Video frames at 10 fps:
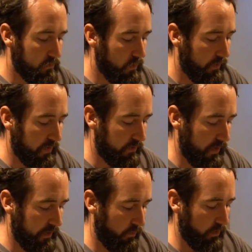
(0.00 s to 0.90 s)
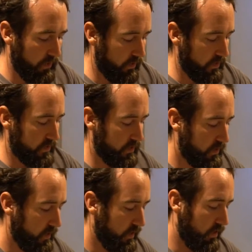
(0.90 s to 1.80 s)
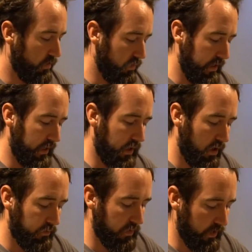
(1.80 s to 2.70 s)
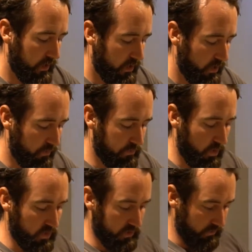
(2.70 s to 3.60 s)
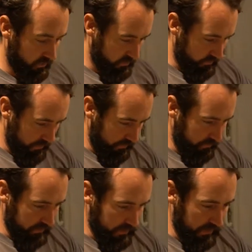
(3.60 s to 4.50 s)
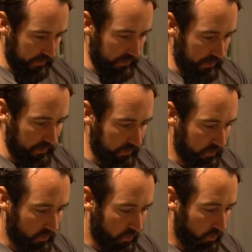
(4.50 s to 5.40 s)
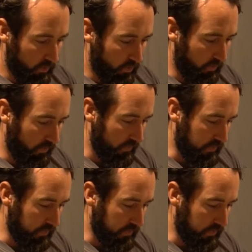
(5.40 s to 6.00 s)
And this will end up with a nice green covering of moss. If I was being particularly, or if I was